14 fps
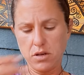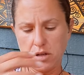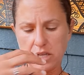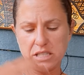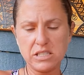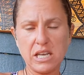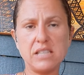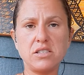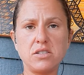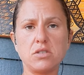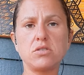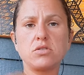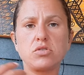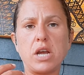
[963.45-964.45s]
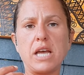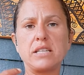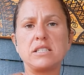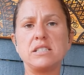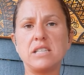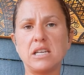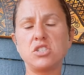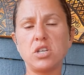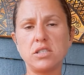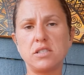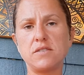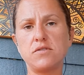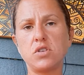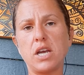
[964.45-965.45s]
intestinal tract and
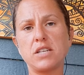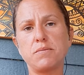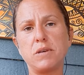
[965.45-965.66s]
digestive tract